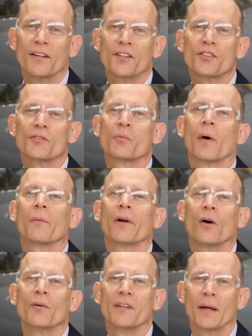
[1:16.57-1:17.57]
the
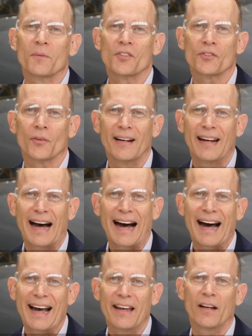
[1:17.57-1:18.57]
T-7A in
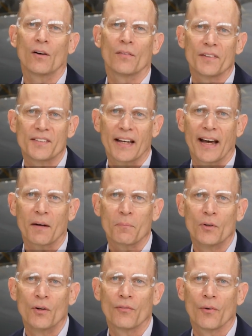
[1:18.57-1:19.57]
2018.
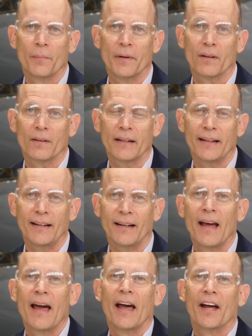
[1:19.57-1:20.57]
USAF
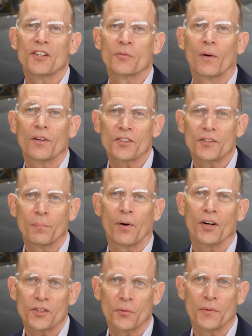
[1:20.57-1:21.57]
states that the
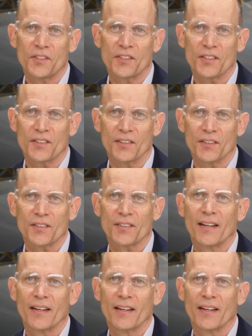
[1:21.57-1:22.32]
delay in the production